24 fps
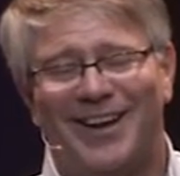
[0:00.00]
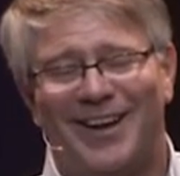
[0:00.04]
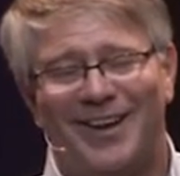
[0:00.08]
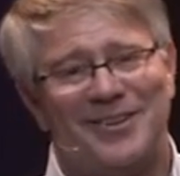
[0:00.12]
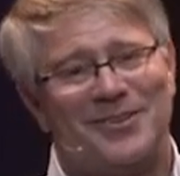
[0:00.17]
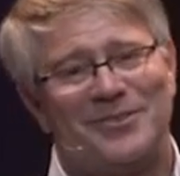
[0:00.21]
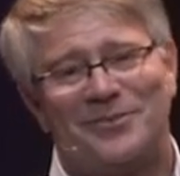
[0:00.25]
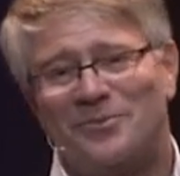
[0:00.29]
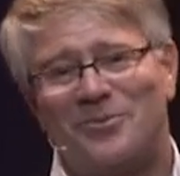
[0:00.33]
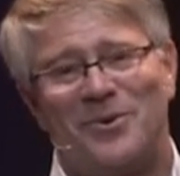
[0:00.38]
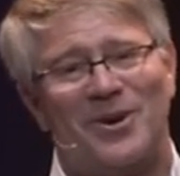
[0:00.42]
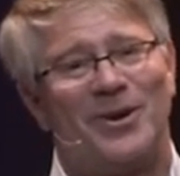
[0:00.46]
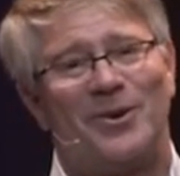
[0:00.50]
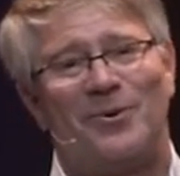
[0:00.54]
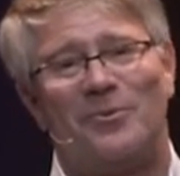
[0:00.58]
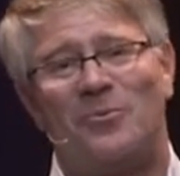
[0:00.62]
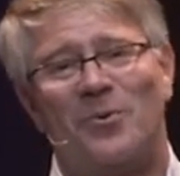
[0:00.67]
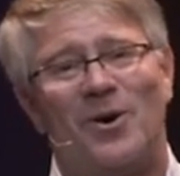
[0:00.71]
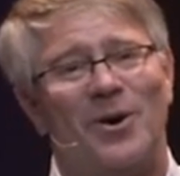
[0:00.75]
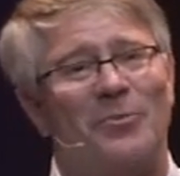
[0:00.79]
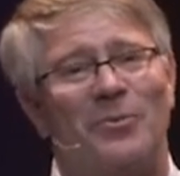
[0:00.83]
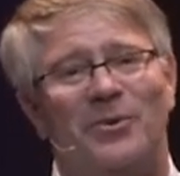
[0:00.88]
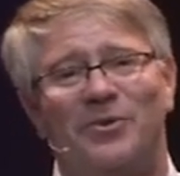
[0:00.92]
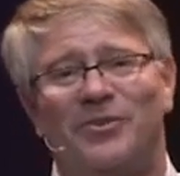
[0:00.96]
I wonder
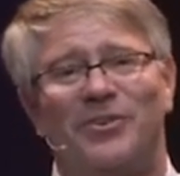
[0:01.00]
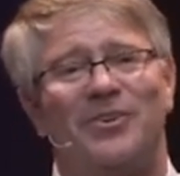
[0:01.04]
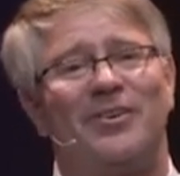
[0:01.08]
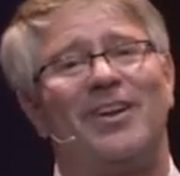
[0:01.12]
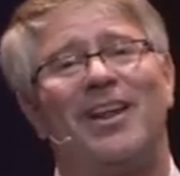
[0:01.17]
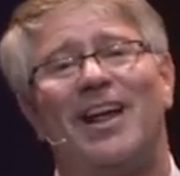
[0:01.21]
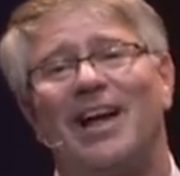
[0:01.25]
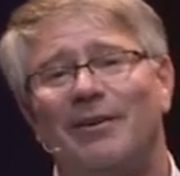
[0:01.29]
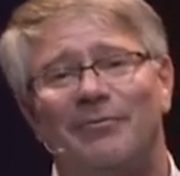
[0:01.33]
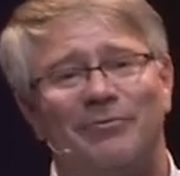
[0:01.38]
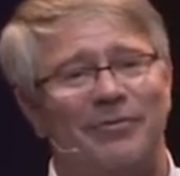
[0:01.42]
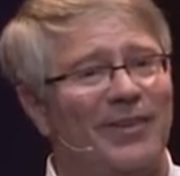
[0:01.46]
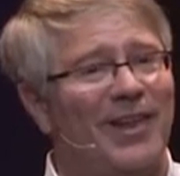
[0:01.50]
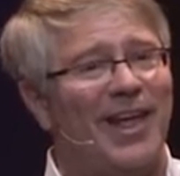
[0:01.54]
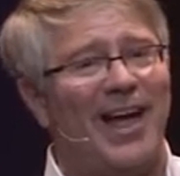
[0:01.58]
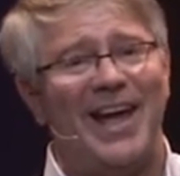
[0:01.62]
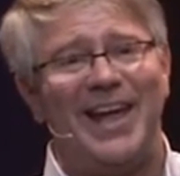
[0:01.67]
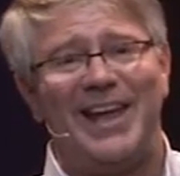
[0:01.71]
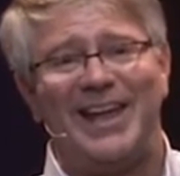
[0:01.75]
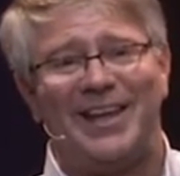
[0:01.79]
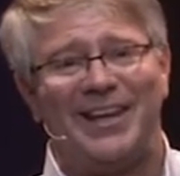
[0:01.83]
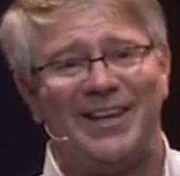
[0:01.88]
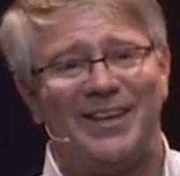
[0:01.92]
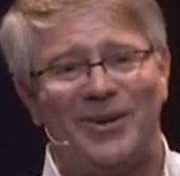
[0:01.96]
what was their life
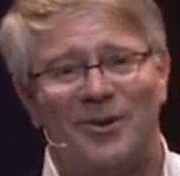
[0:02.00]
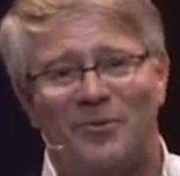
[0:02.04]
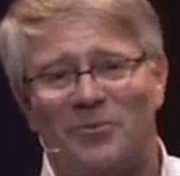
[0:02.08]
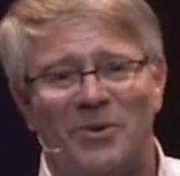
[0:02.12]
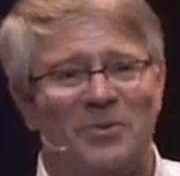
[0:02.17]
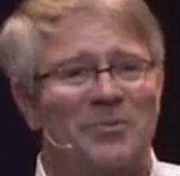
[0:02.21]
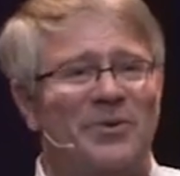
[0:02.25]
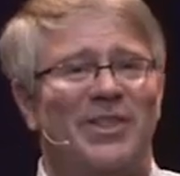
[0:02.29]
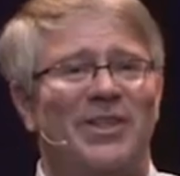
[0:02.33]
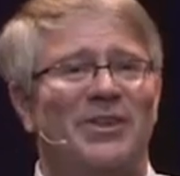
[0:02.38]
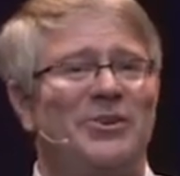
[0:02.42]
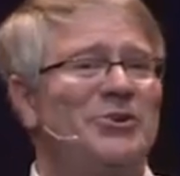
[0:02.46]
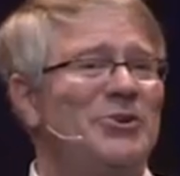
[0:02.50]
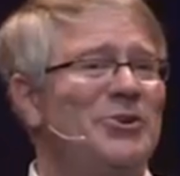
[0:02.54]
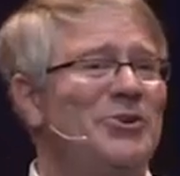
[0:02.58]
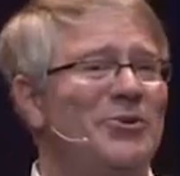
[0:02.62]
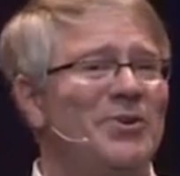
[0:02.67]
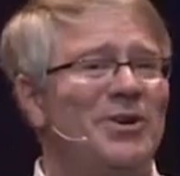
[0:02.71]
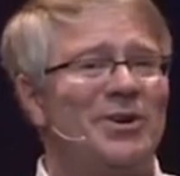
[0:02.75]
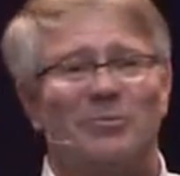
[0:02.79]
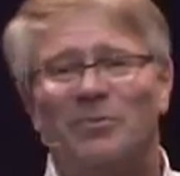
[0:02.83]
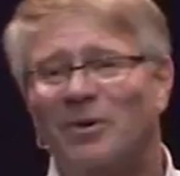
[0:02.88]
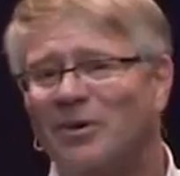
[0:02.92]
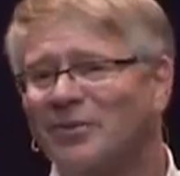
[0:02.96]
like? You know, what were they
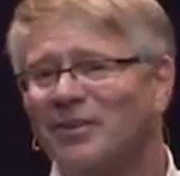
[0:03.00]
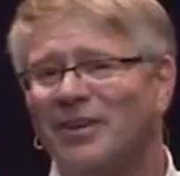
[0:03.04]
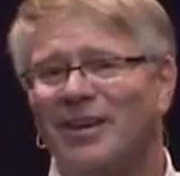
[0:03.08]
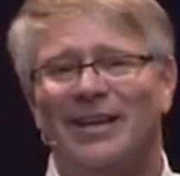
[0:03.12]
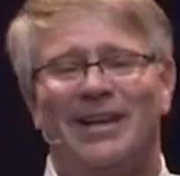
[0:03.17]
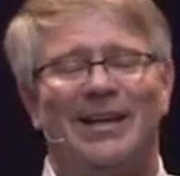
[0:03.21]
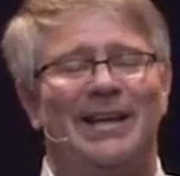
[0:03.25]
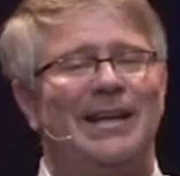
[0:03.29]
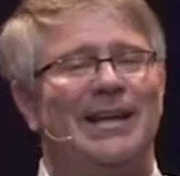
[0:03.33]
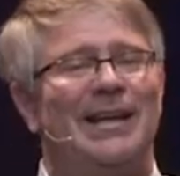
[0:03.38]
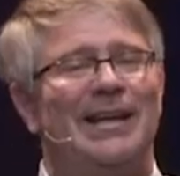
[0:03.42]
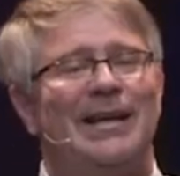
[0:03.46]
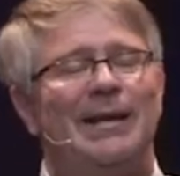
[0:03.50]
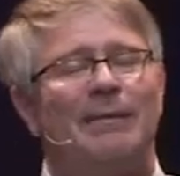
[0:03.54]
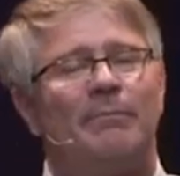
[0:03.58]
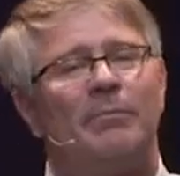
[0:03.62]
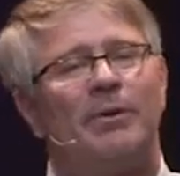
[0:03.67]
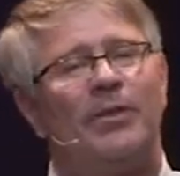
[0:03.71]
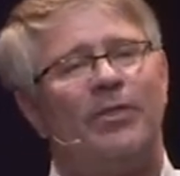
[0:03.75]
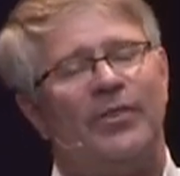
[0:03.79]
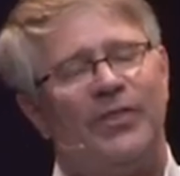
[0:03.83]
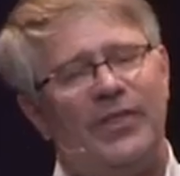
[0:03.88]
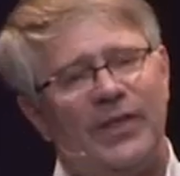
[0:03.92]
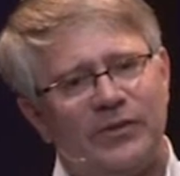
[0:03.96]
doing? What was...
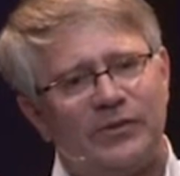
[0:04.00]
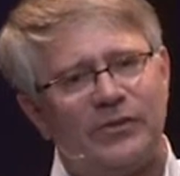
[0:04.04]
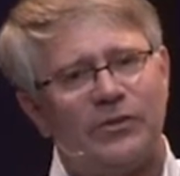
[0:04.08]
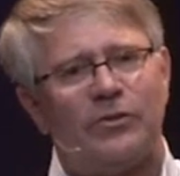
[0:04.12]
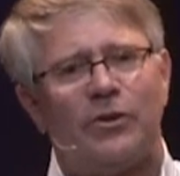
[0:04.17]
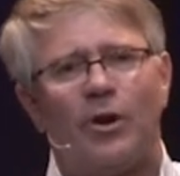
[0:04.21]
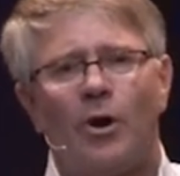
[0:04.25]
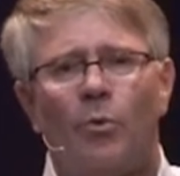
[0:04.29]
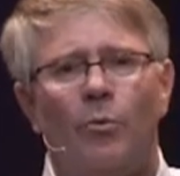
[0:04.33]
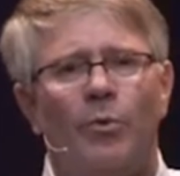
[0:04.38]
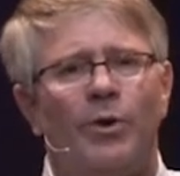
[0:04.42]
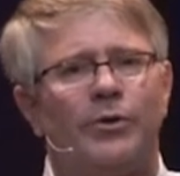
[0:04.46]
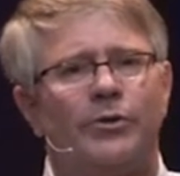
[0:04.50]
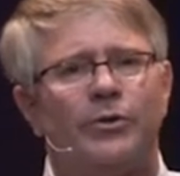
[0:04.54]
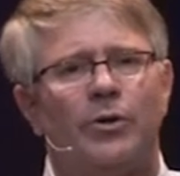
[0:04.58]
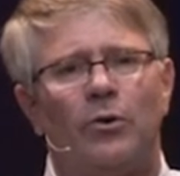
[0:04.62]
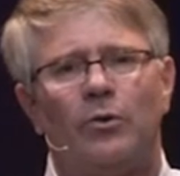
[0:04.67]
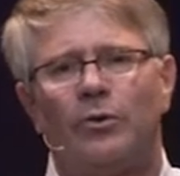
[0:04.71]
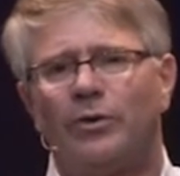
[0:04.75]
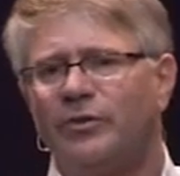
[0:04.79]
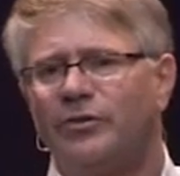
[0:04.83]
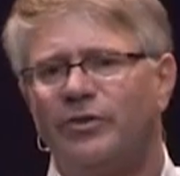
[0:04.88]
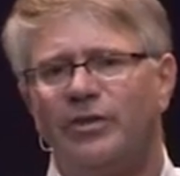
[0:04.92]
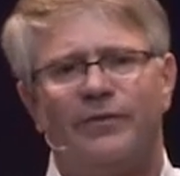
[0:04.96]
But this is all we're
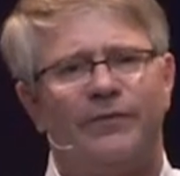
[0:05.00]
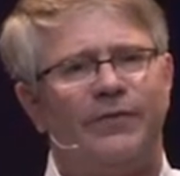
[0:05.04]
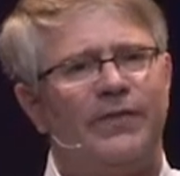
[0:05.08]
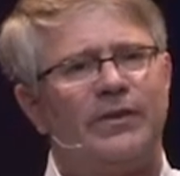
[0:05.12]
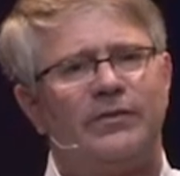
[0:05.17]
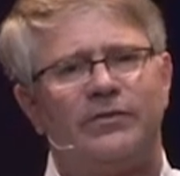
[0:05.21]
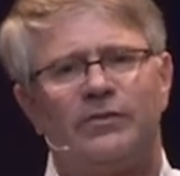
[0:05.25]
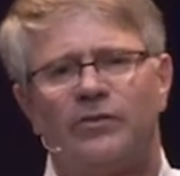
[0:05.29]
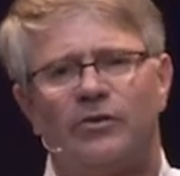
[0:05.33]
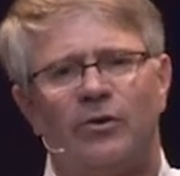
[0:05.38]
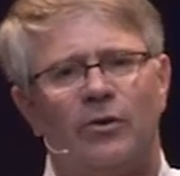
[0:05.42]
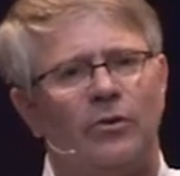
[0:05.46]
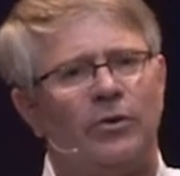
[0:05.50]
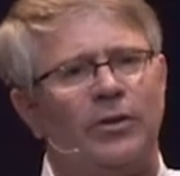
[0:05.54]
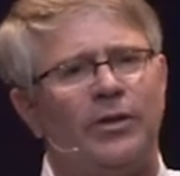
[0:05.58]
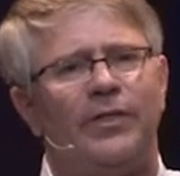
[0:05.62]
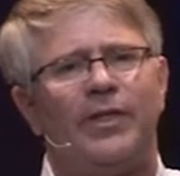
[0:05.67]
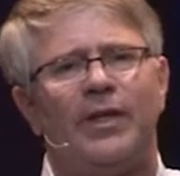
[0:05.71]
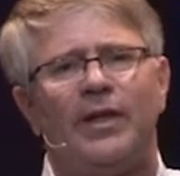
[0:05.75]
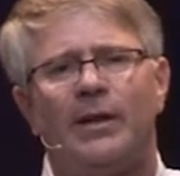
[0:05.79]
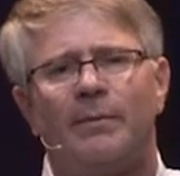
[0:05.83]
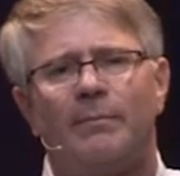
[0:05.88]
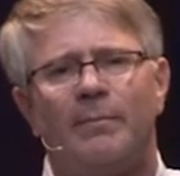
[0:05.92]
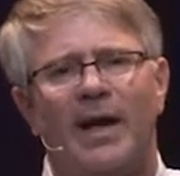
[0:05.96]
told As if this is the only
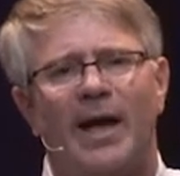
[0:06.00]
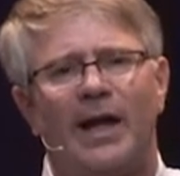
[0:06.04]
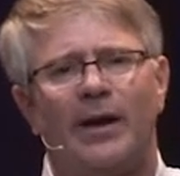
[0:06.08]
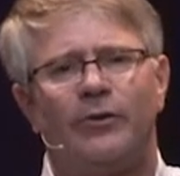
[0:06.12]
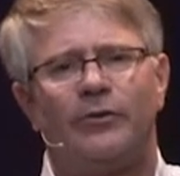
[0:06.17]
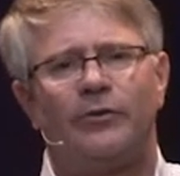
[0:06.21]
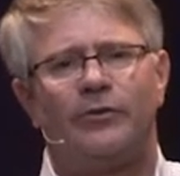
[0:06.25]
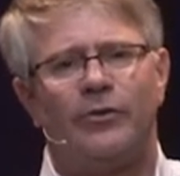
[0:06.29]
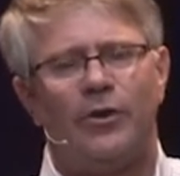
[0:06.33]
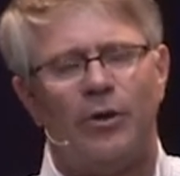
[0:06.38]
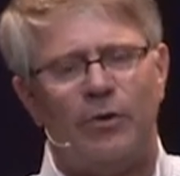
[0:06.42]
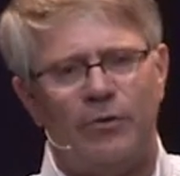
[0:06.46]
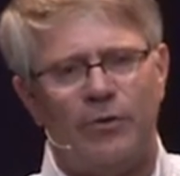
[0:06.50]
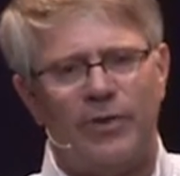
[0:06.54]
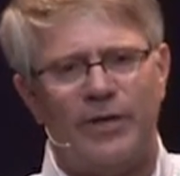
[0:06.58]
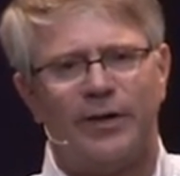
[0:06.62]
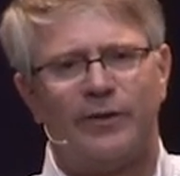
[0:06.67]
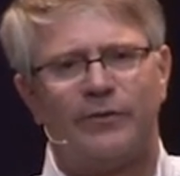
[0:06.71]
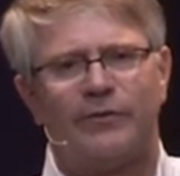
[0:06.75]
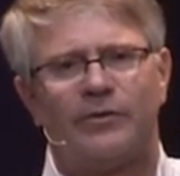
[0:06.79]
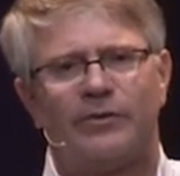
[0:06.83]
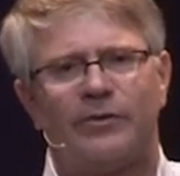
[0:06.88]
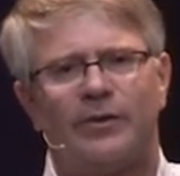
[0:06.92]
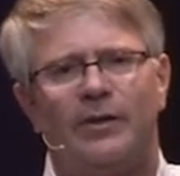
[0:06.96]
thing that matters, know
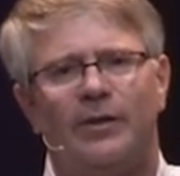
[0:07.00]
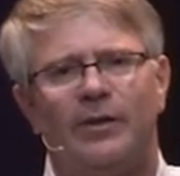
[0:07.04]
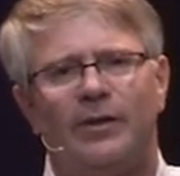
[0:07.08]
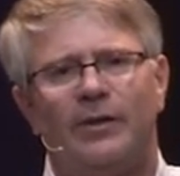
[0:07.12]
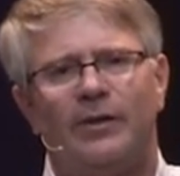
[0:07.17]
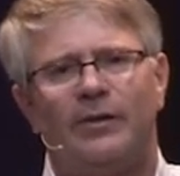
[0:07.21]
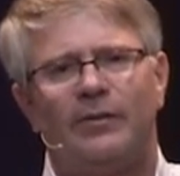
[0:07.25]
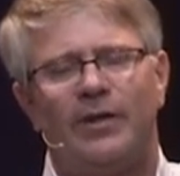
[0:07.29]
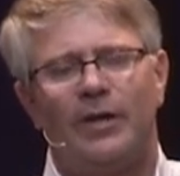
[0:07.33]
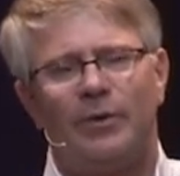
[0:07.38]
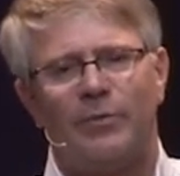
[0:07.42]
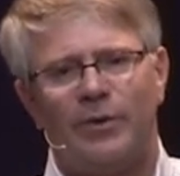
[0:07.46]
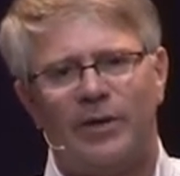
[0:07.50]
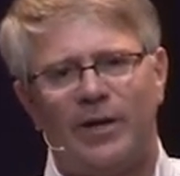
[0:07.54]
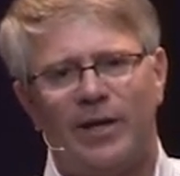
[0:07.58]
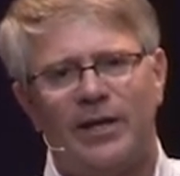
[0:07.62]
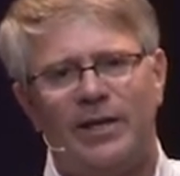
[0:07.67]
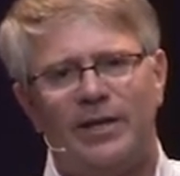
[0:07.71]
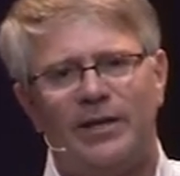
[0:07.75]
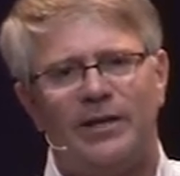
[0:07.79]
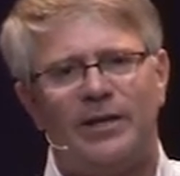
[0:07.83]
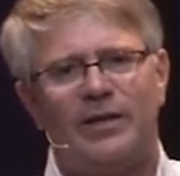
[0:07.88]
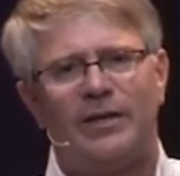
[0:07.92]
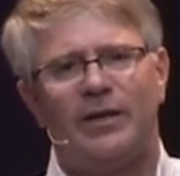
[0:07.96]
this they were
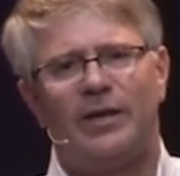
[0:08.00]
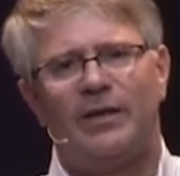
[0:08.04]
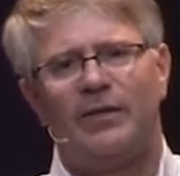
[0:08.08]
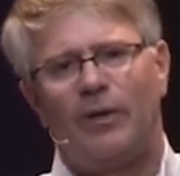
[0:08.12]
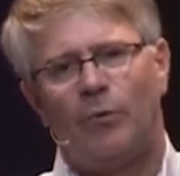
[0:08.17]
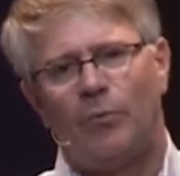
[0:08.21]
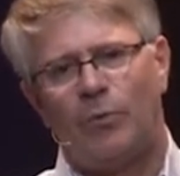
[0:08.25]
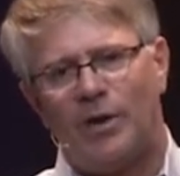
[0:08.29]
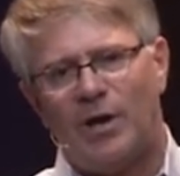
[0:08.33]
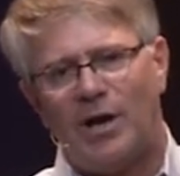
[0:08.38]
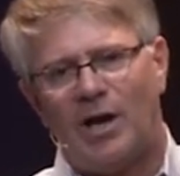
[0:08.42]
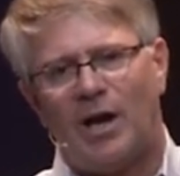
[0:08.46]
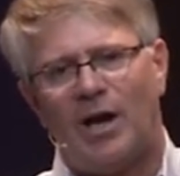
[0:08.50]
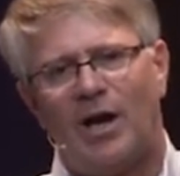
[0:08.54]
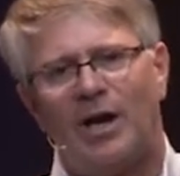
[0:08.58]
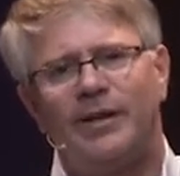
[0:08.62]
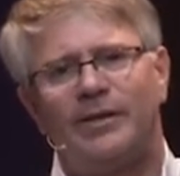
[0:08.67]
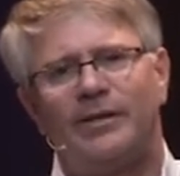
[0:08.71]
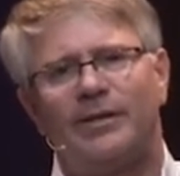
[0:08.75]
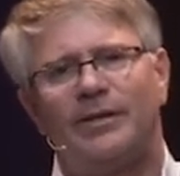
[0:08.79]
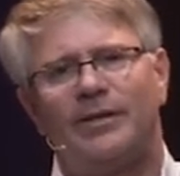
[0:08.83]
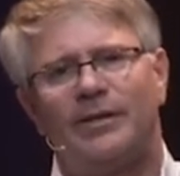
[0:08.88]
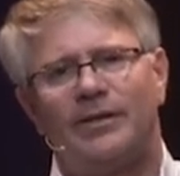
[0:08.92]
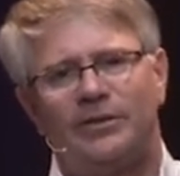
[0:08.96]
naked and they were
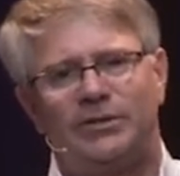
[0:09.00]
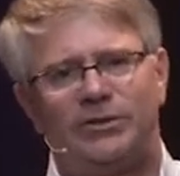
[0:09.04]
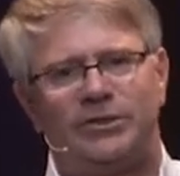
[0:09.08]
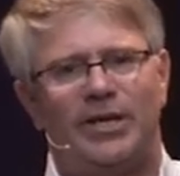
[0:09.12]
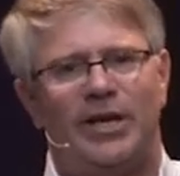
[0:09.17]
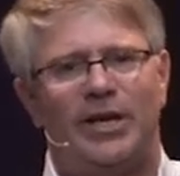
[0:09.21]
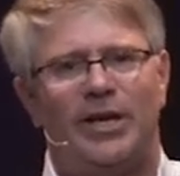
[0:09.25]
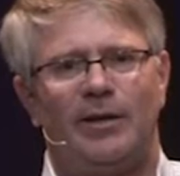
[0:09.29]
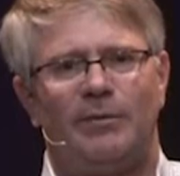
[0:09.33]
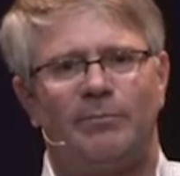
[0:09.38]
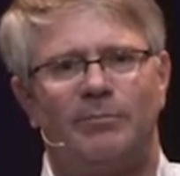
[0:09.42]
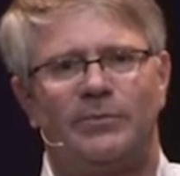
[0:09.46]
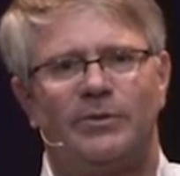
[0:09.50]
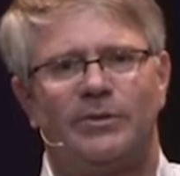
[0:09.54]
not ashamed.